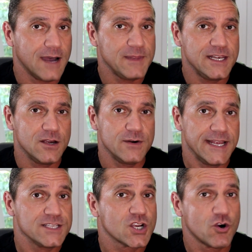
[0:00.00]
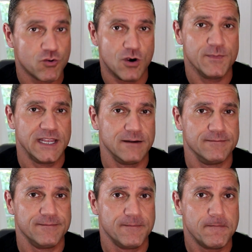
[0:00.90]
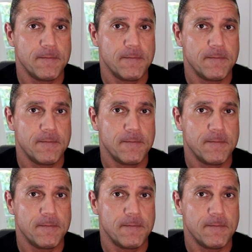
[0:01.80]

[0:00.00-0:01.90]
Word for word: commonly known as chromium.